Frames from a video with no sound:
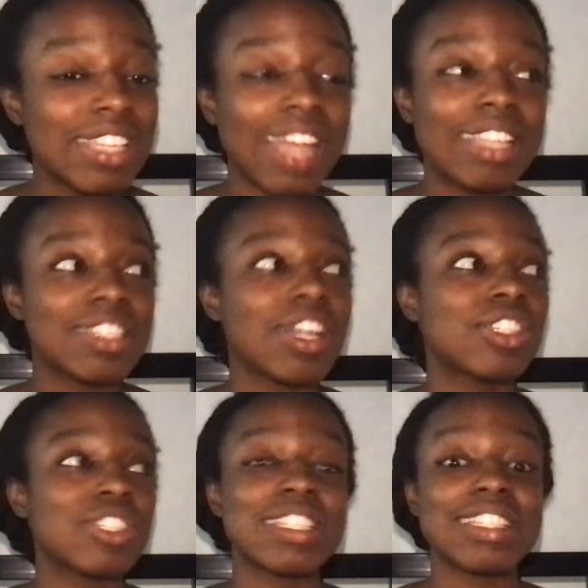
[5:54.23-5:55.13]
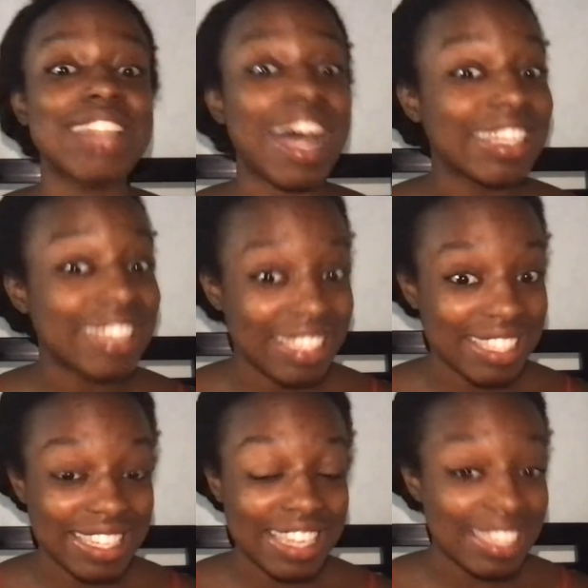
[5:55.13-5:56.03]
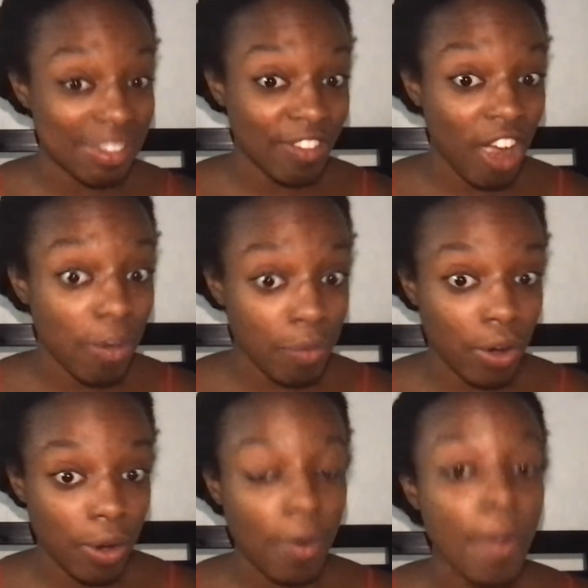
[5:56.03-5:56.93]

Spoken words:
And it's not just that they need far more,